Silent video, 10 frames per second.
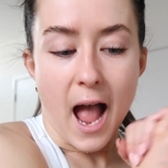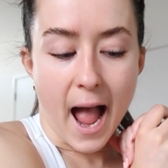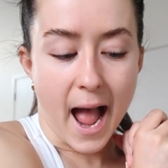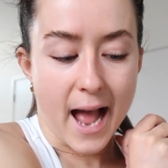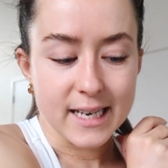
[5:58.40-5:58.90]

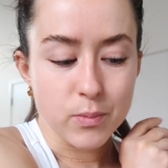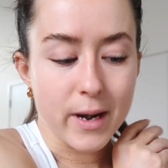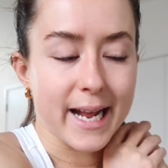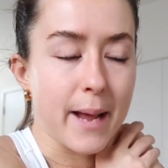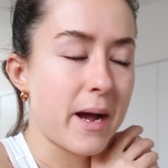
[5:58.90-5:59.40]
And
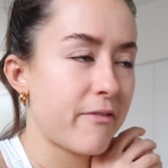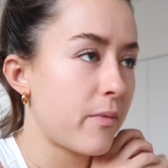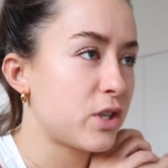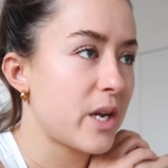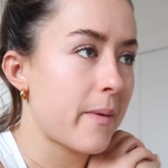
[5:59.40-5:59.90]
when I get back
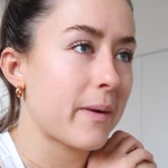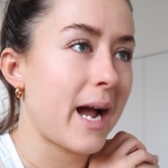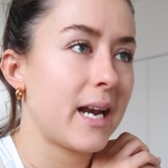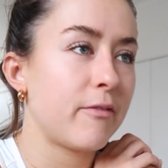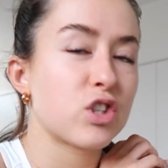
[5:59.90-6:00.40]
from the gym, I'm
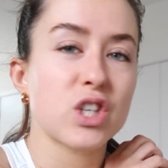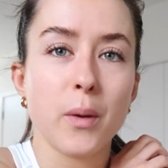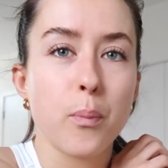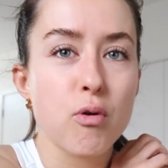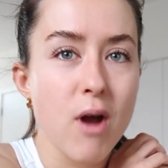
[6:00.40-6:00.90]
kind of just
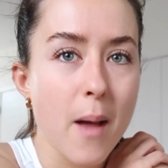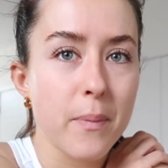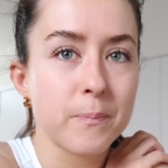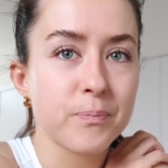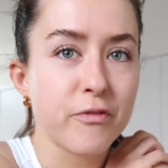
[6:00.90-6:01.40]
gonna
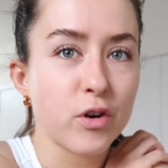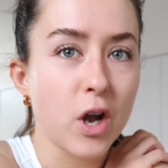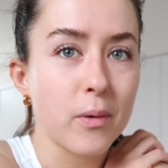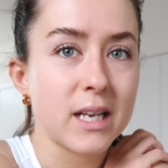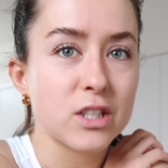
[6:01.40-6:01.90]
prep for
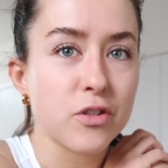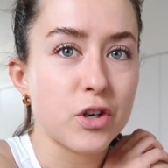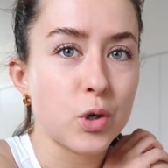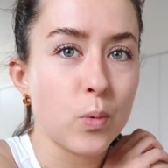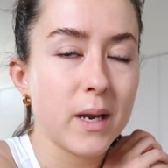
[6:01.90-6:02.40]
going into the
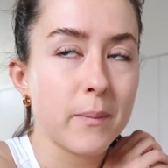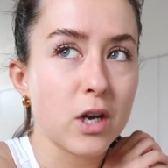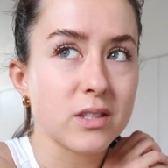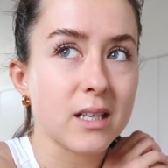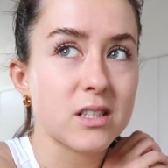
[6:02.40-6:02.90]
new week
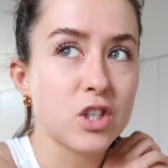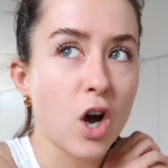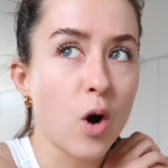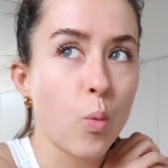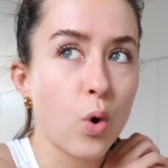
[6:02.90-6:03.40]
because I
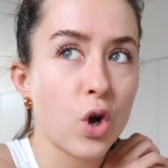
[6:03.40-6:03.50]
start